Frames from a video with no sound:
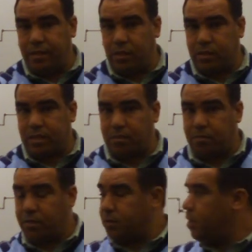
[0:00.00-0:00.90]
those
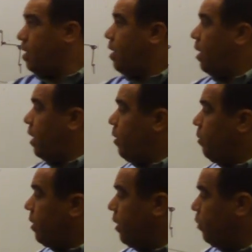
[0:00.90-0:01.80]
numbers, and it
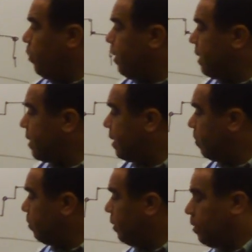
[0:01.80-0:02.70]
will read with this
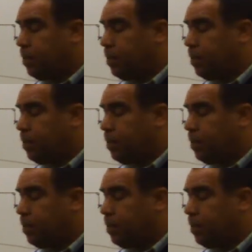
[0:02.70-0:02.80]
step.